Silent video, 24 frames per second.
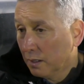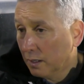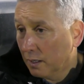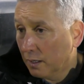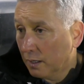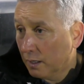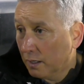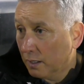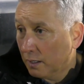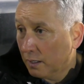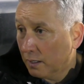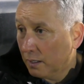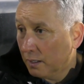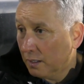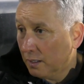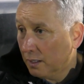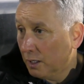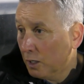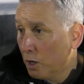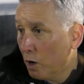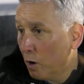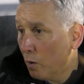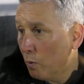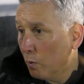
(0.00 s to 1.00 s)
uh,
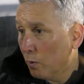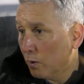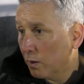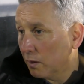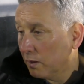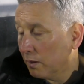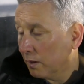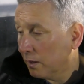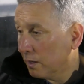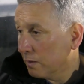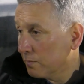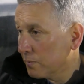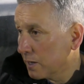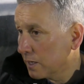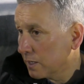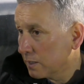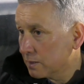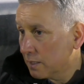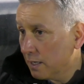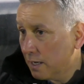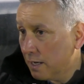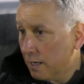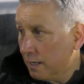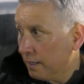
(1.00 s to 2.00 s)
you know what I think of
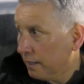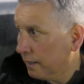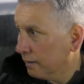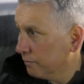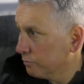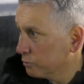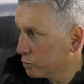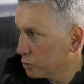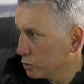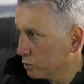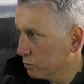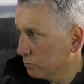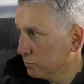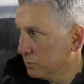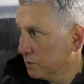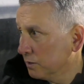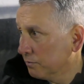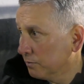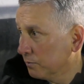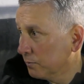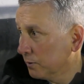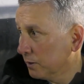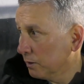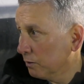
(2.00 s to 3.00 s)
Miles he gave us something
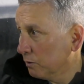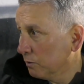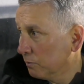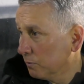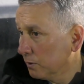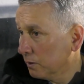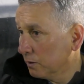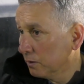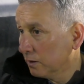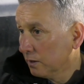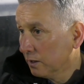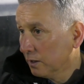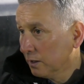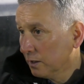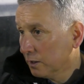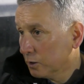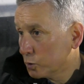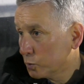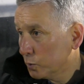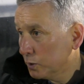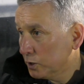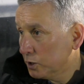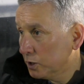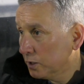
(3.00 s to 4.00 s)
different when he come on
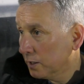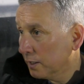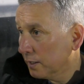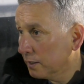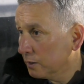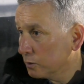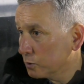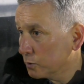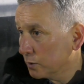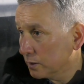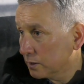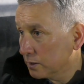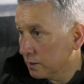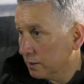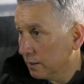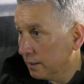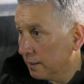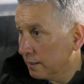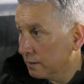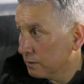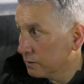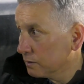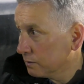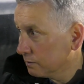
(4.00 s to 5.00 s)
switching now to actually
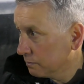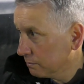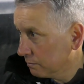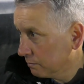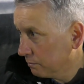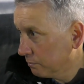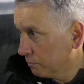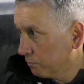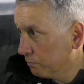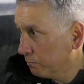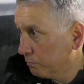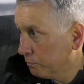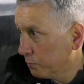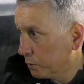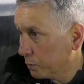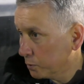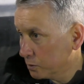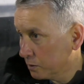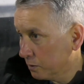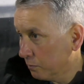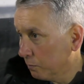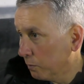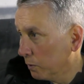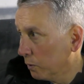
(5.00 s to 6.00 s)
then put
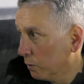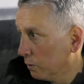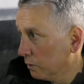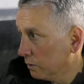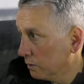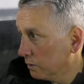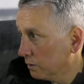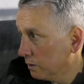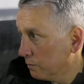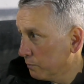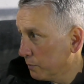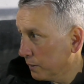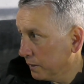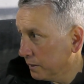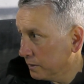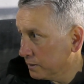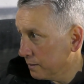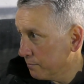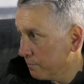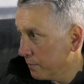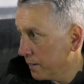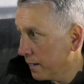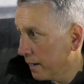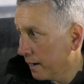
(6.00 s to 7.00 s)
us the ball, the pace
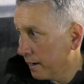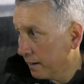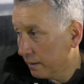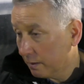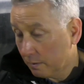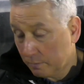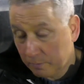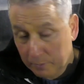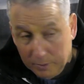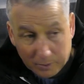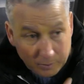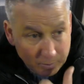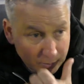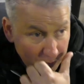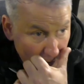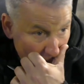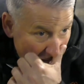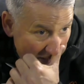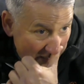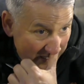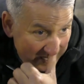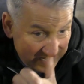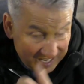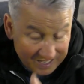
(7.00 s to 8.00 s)
in behind them.
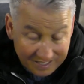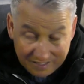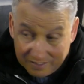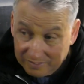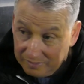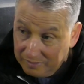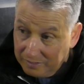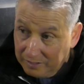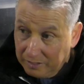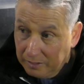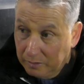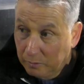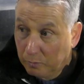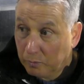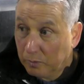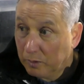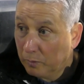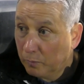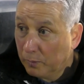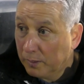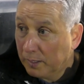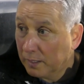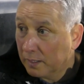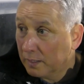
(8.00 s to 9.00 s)
Uh, you know,
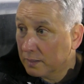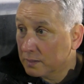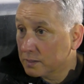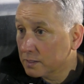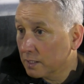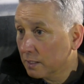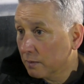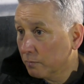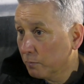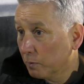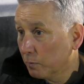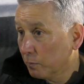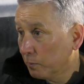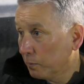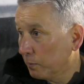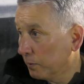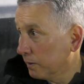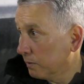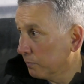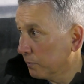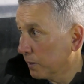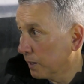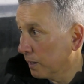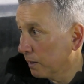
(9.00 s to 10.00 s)
it worked last time when we
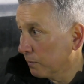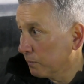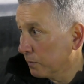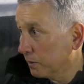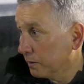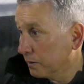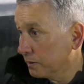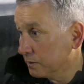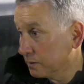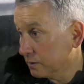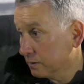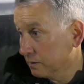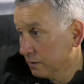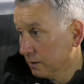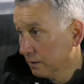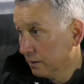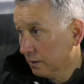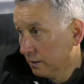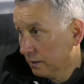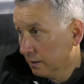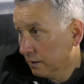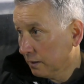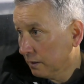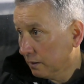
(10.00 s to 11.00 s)
played them at our place, and
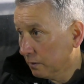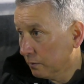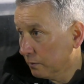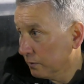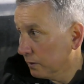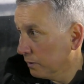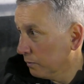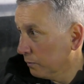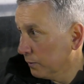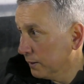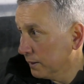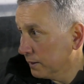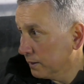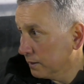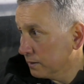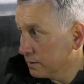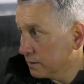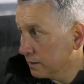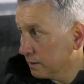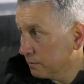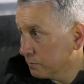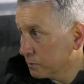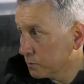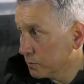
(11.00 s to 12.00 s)
you know, it worked this
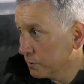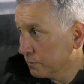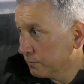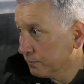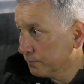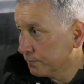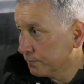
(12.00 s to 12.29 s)
time as well.